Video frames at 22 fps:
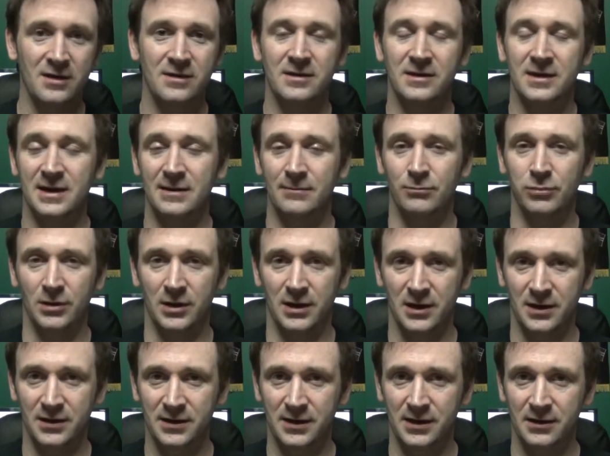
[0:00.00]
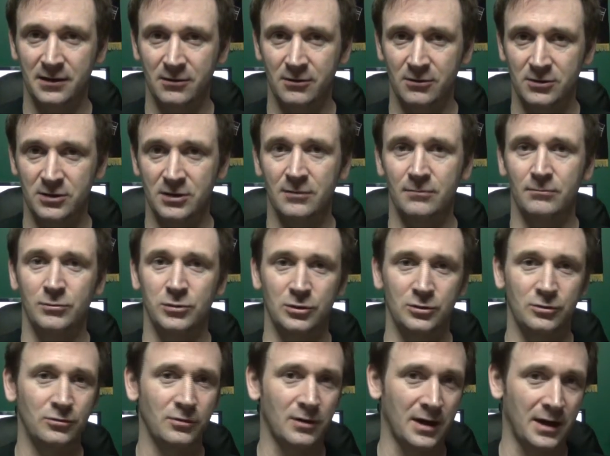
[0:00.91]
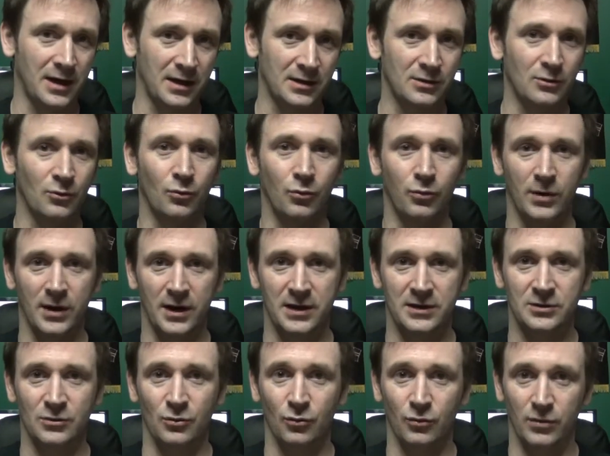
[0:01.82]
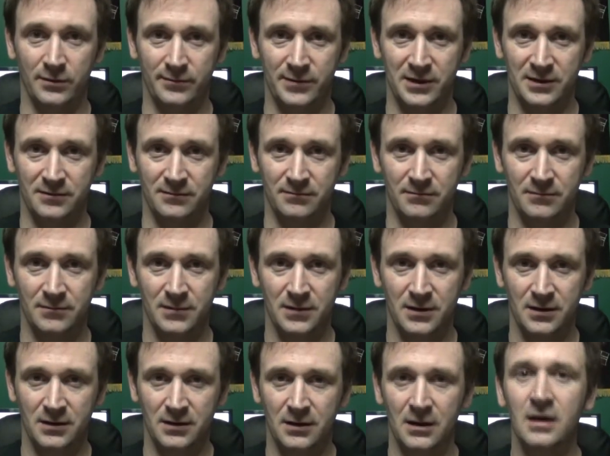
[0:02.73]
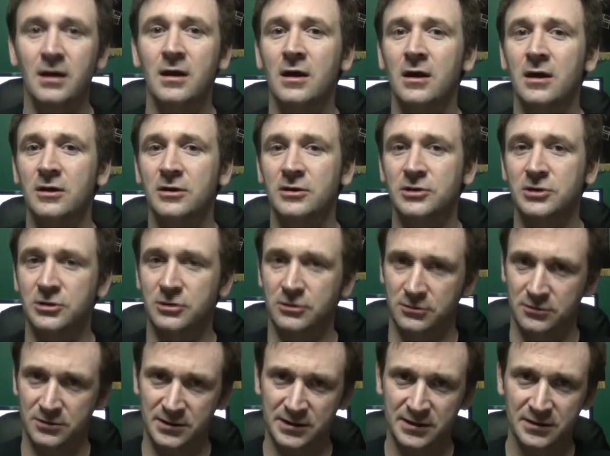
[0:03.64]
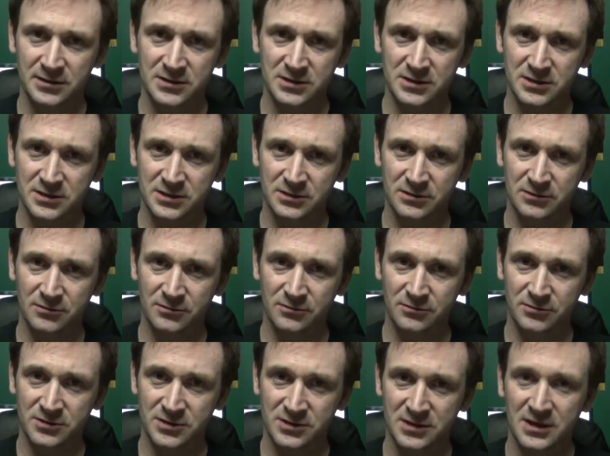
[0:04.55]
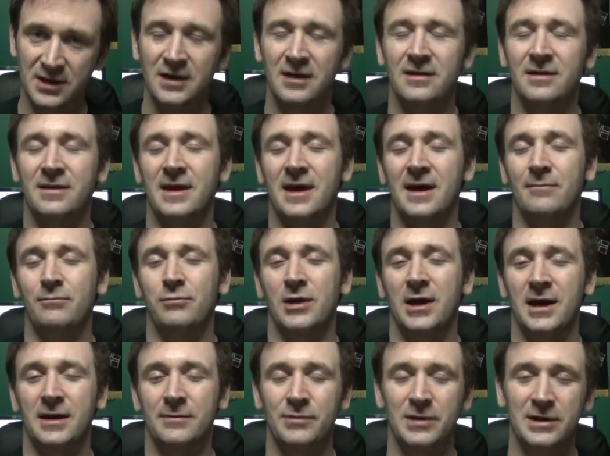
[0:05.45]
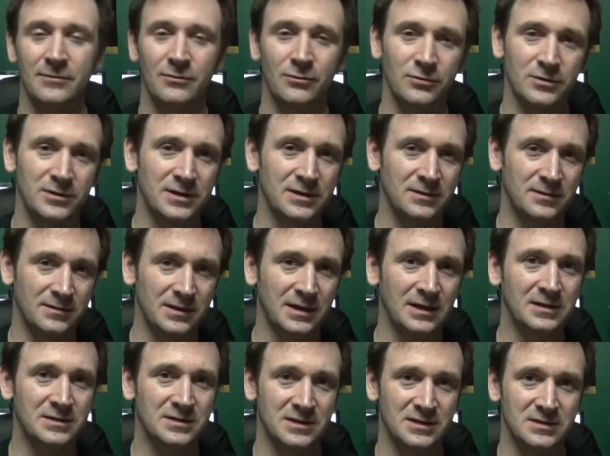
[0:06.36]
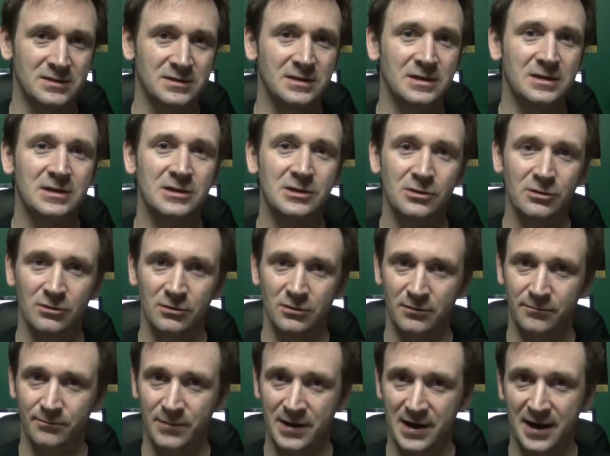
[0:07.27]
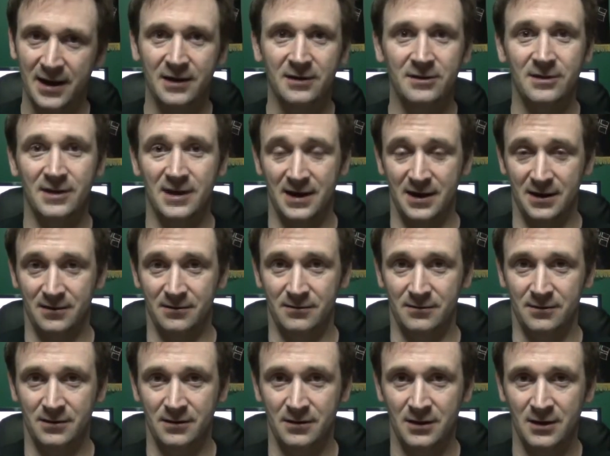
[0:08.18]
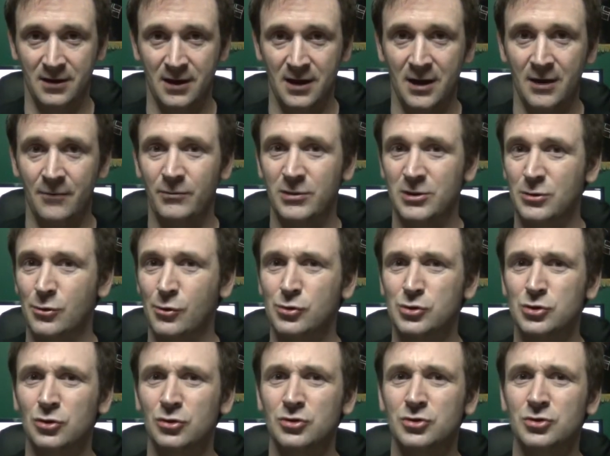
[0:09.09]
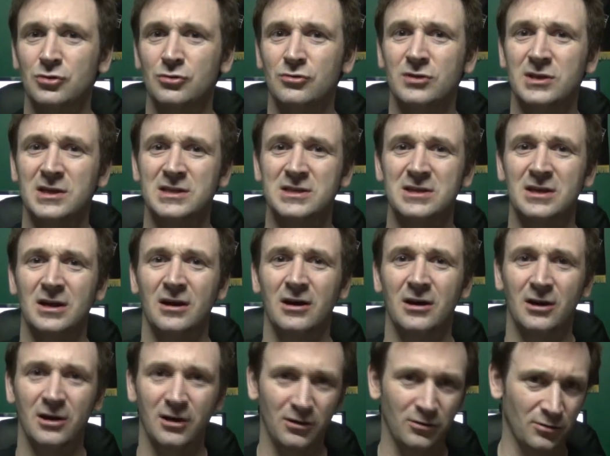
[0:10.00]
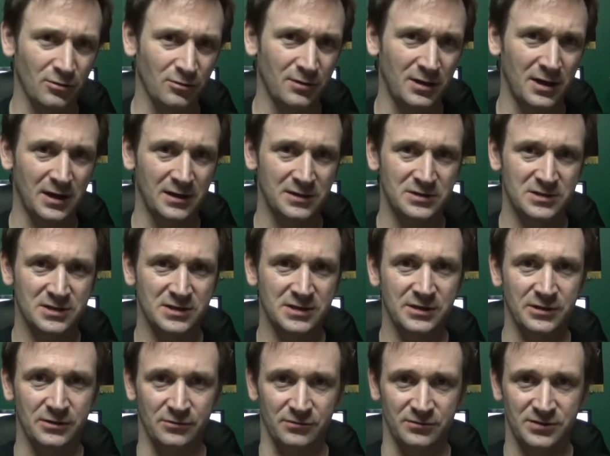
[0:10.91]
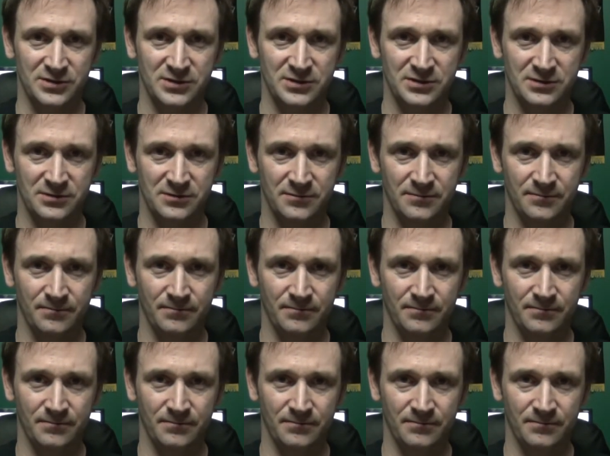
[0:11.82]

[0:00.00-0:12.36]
than a blonde-haired, blue-eyed, white woman." Cue the excuse that black people didn't exist in Europe back then. But there was also this other excuse.